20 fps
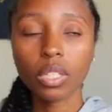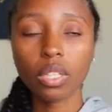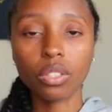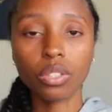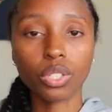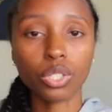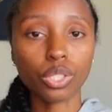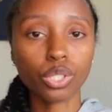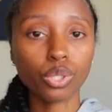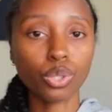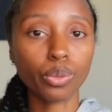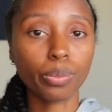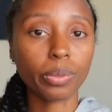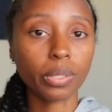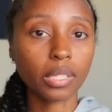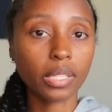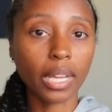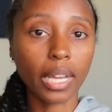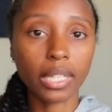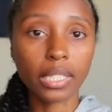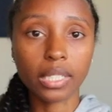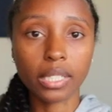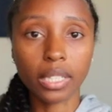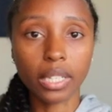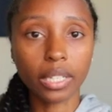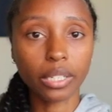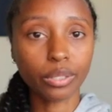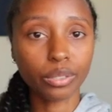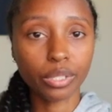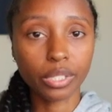They're super
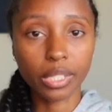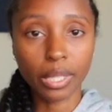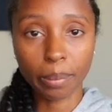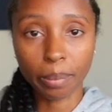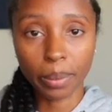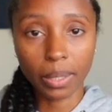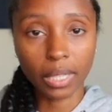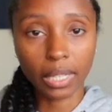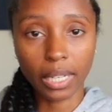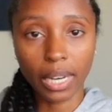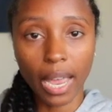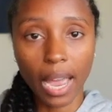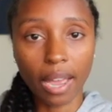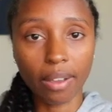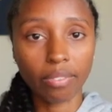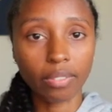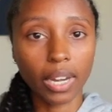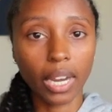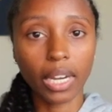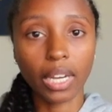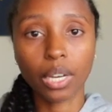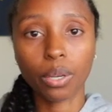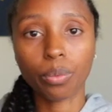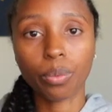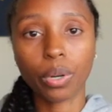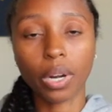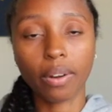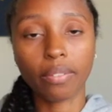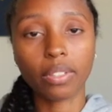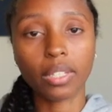sexy, typically half naked,
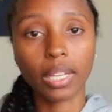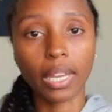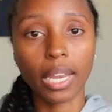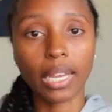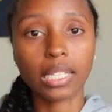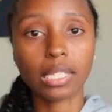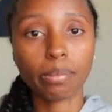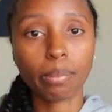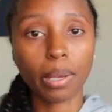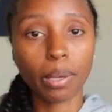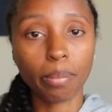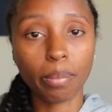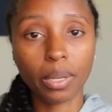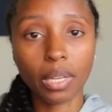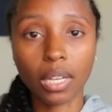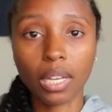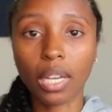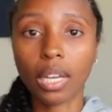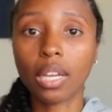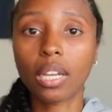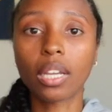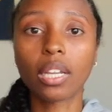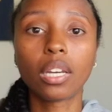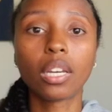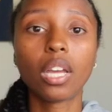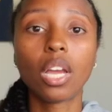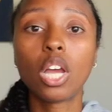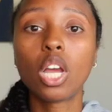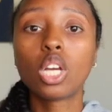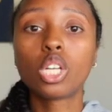whatever the case may be, and
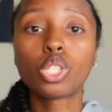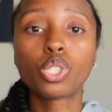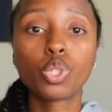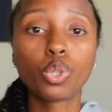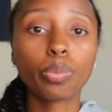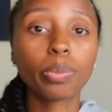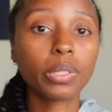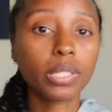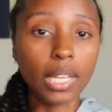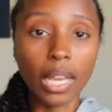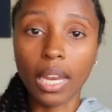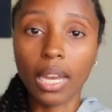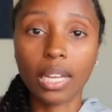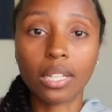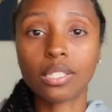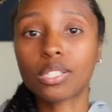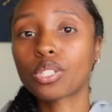super tan.